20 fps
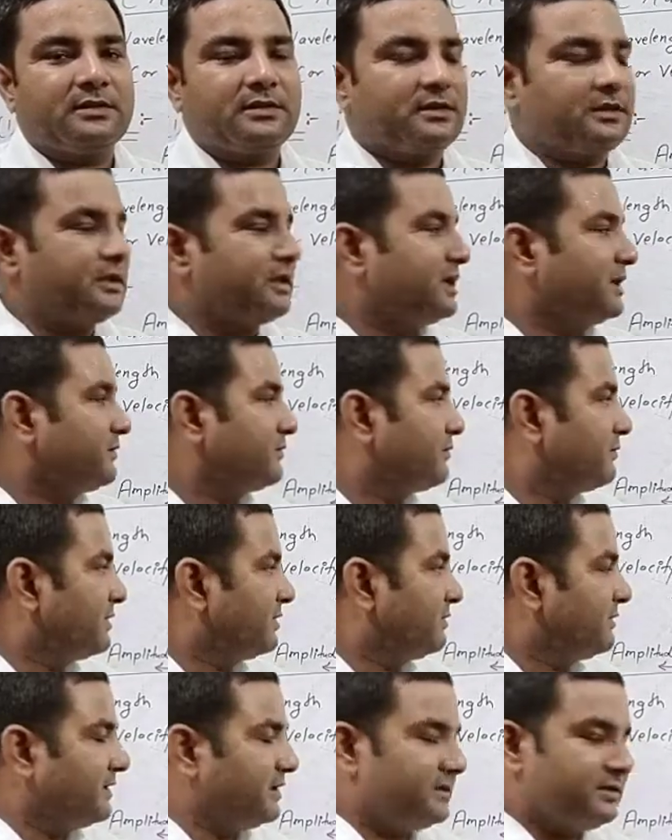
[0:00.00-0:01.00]
The
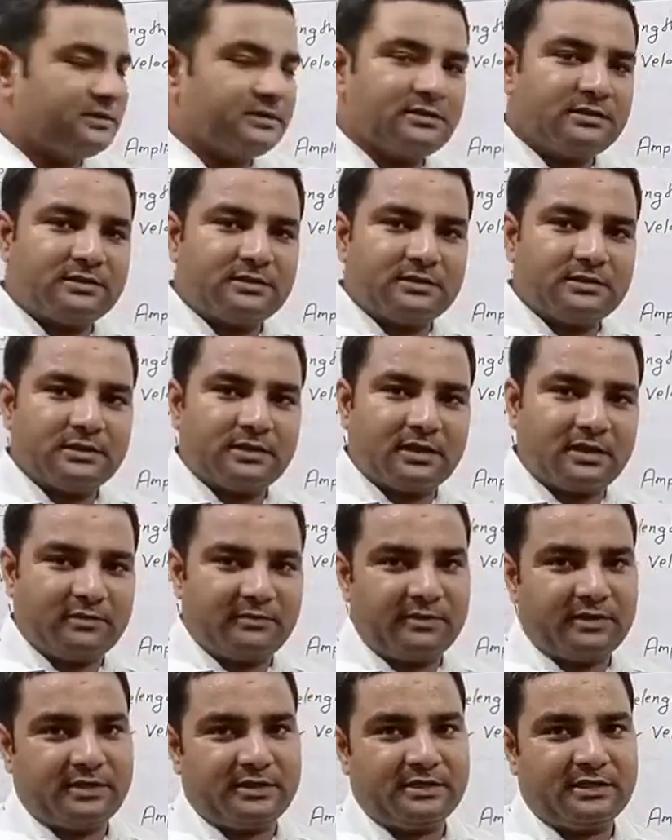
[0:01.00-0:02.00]
wavelength
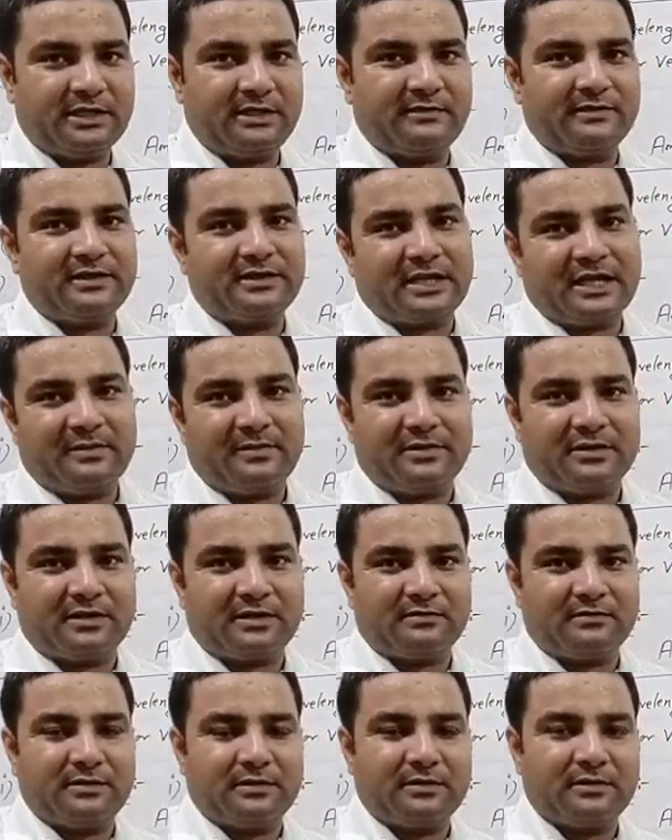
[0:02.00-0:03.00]
covered in given time
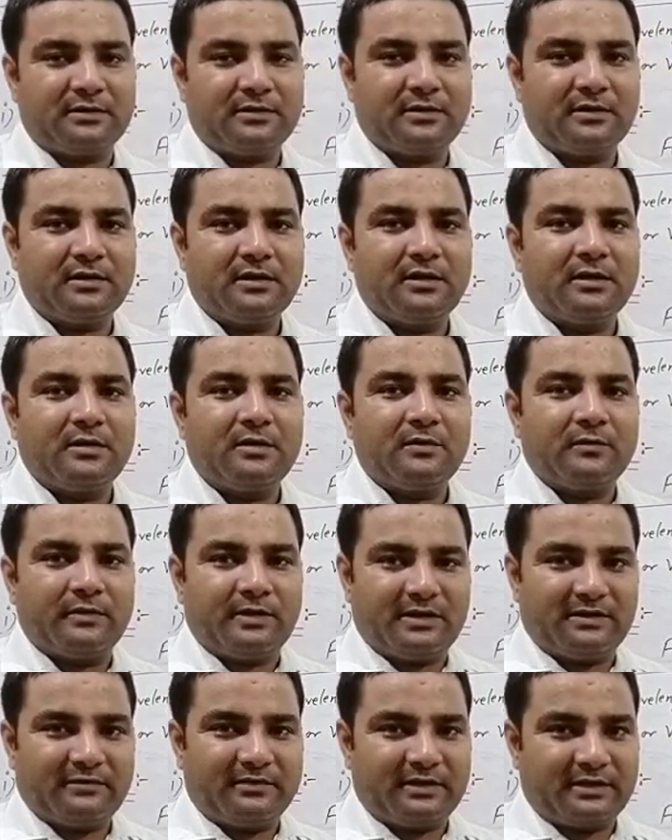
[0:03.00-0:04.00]
interval,
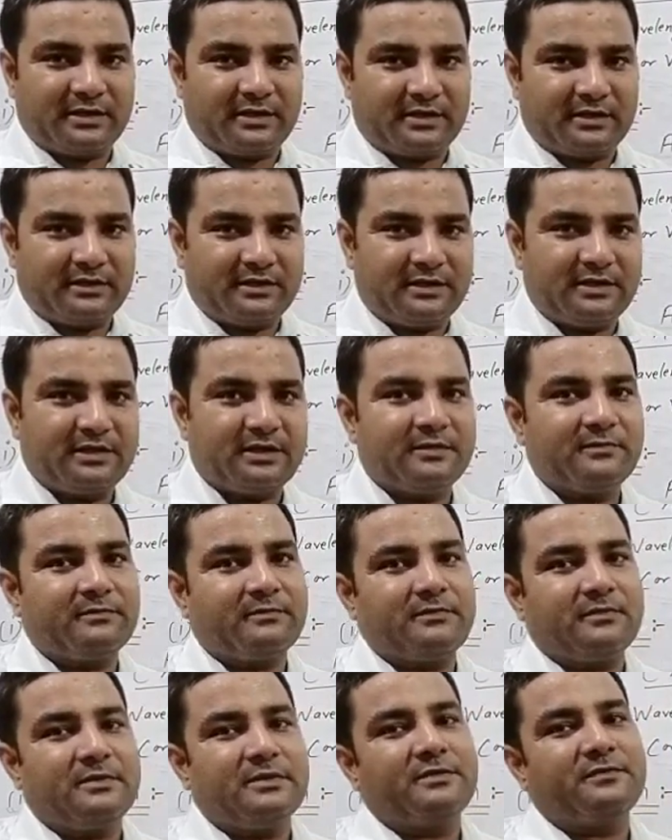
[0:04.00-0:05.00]
whenever taken, then
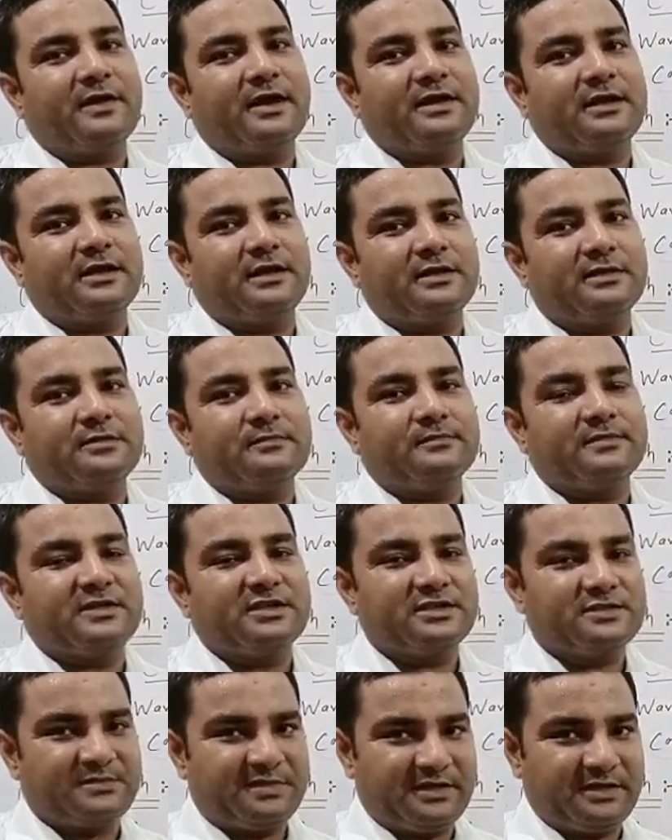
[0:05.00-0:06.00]
defined as
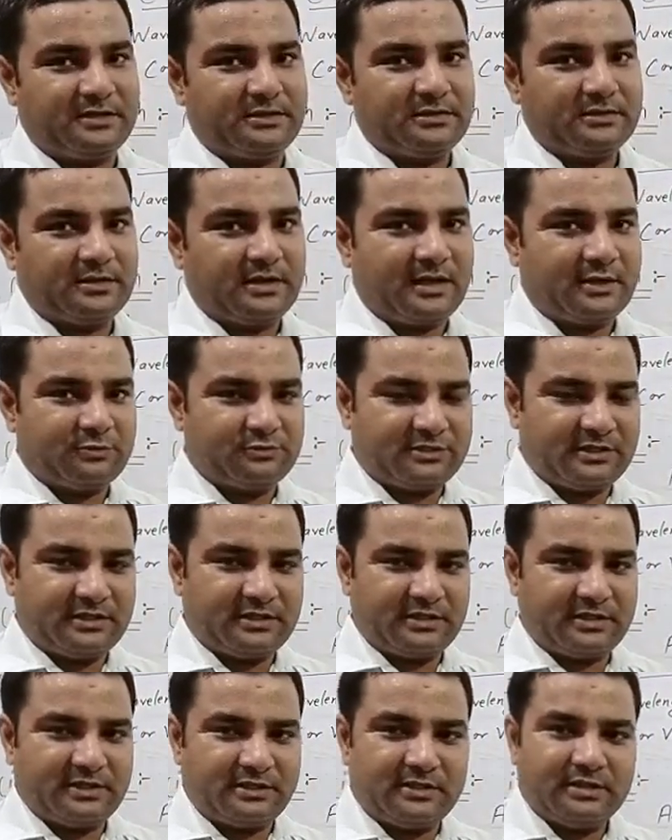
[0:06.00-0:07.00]
speed. I will say
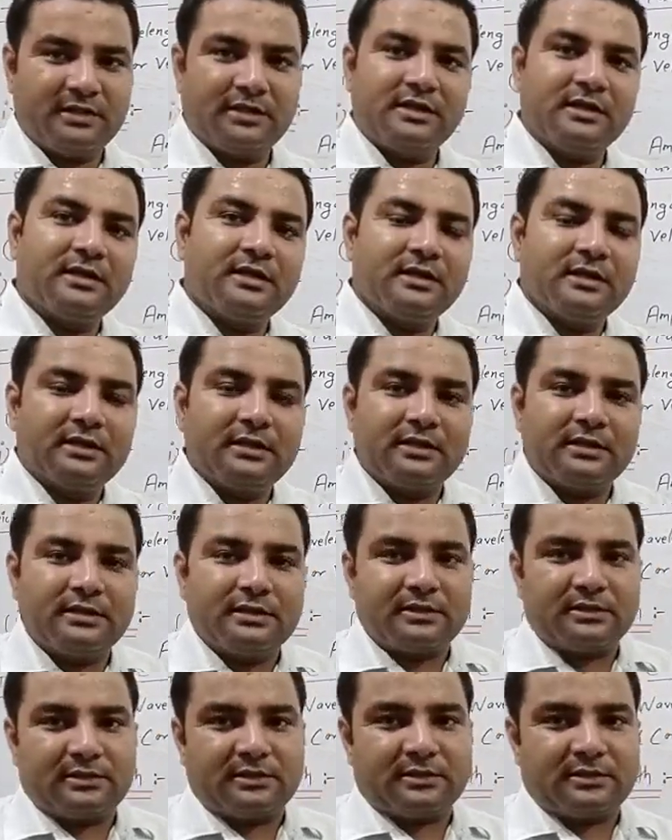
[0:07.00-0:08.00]
that
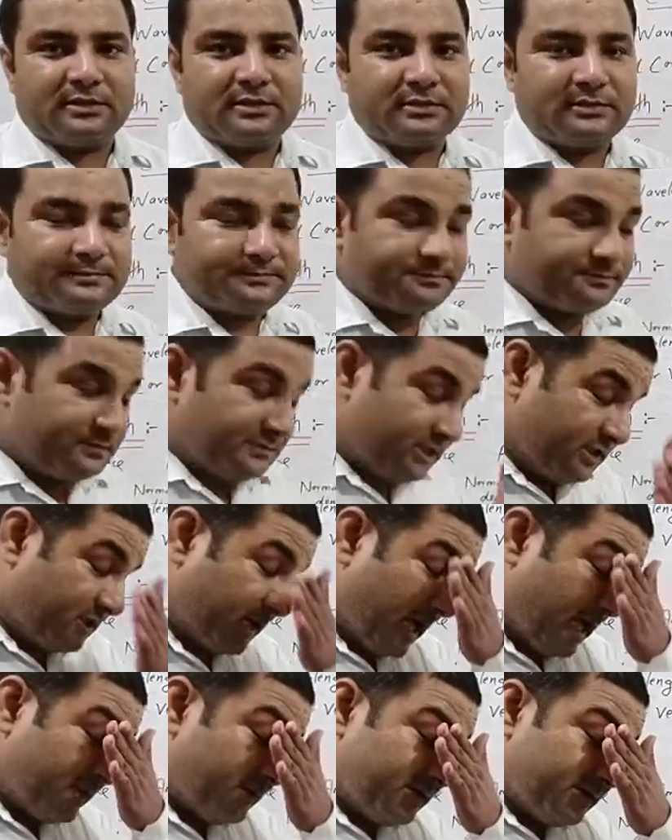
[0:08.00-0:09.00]
the
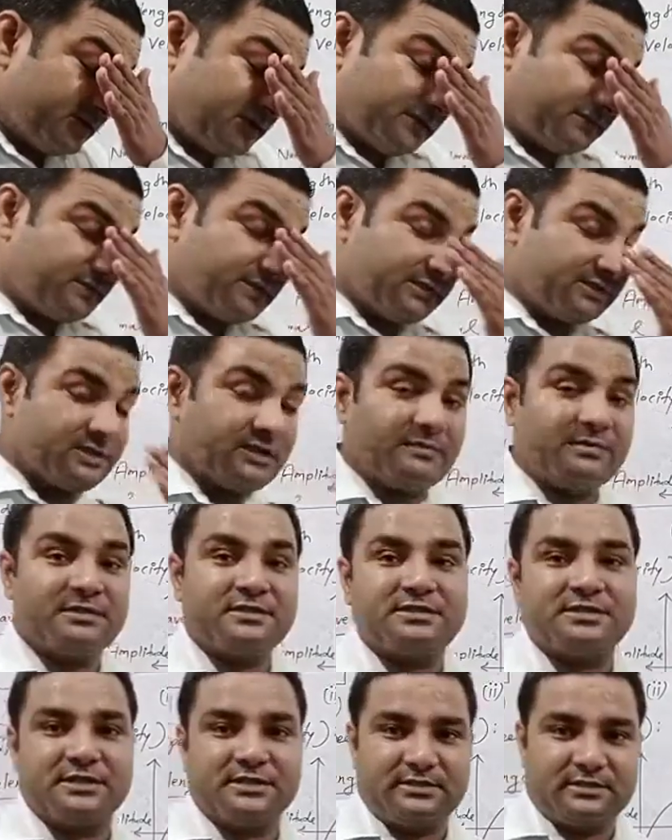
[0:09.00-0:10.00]
time rate of change of
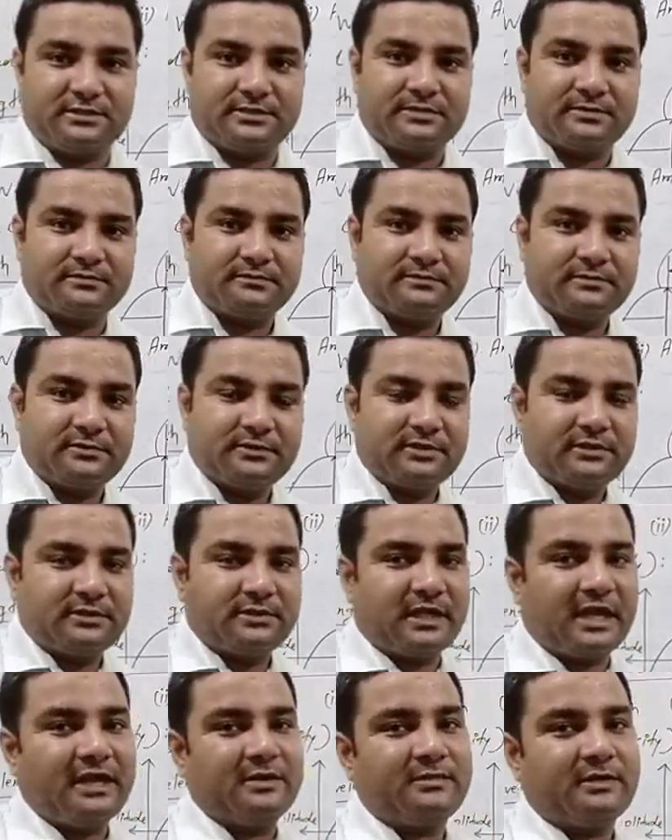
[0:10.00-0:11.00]
distance.
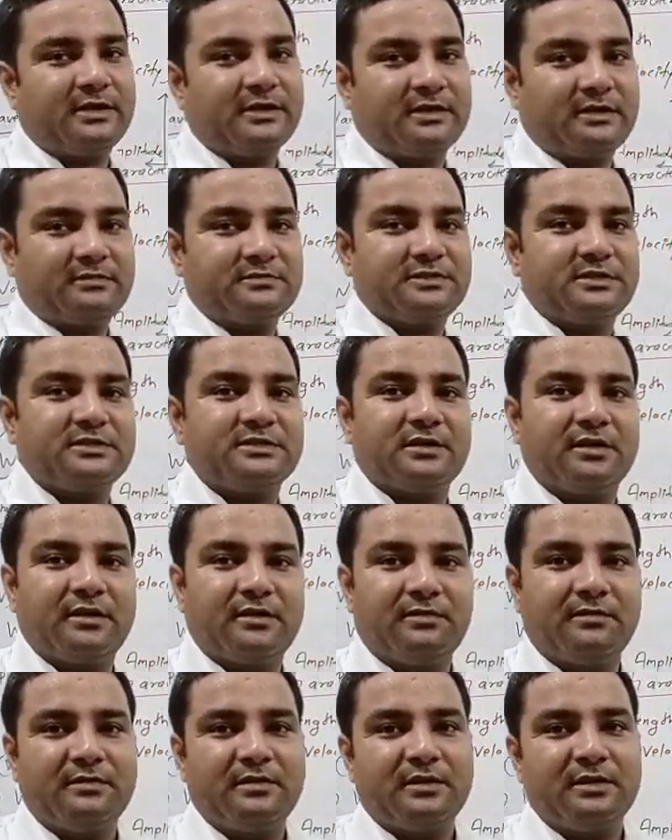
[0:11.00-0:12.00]
Time rate of change
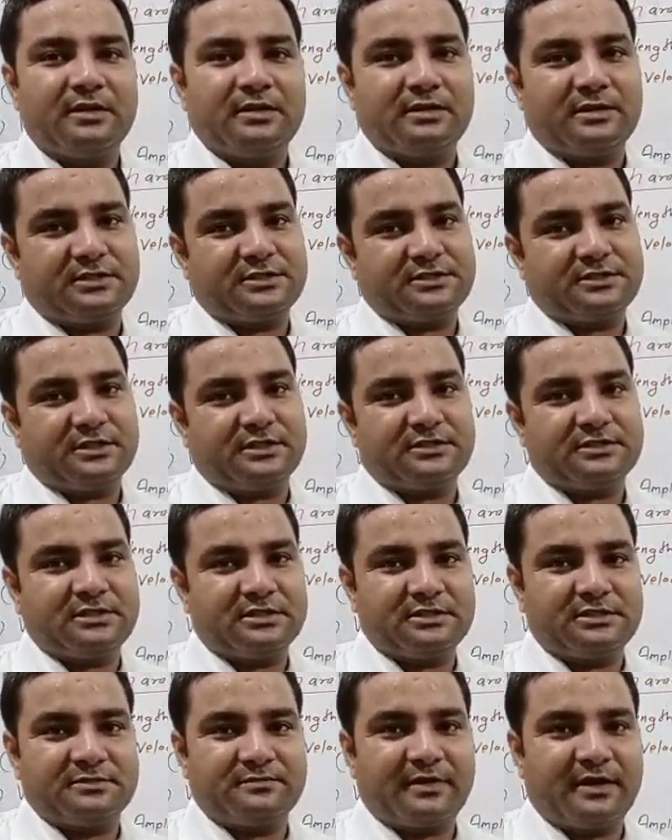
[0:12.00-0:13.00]
of distance is
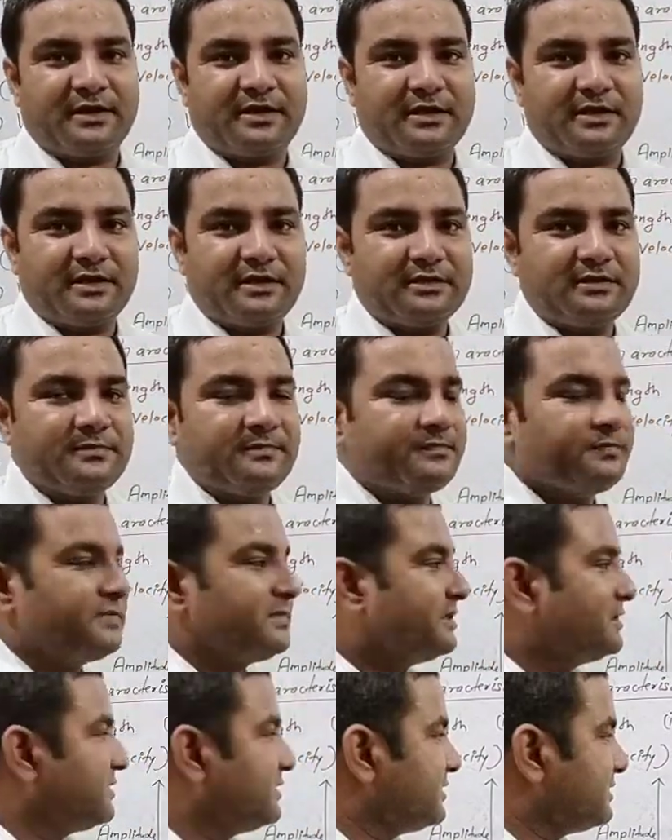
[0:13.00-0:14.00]
defined as
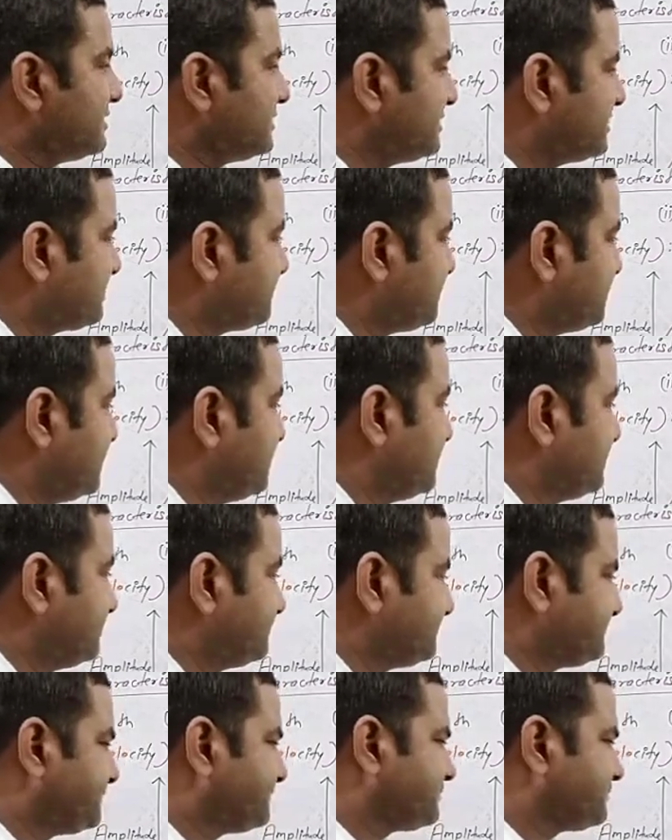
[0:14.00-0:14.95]
speed.